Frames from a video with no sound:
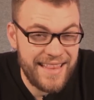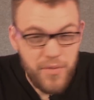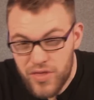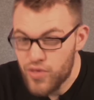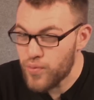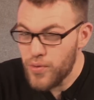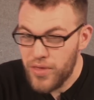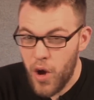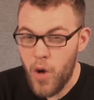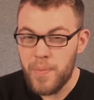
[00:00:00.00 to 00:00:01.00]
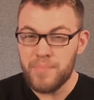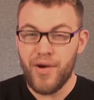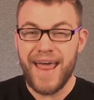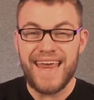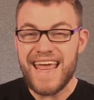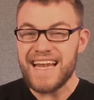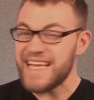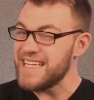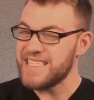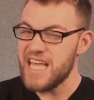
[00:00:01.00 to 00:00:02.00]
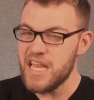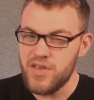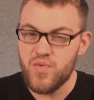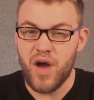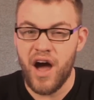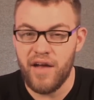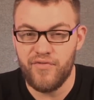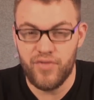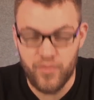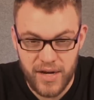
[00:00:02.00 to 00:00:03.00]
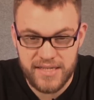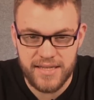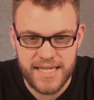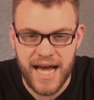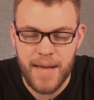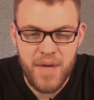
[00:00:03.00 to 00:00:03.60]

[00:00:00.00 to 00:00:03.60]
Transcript: They went through the open bracket and continued on for the rest of the time.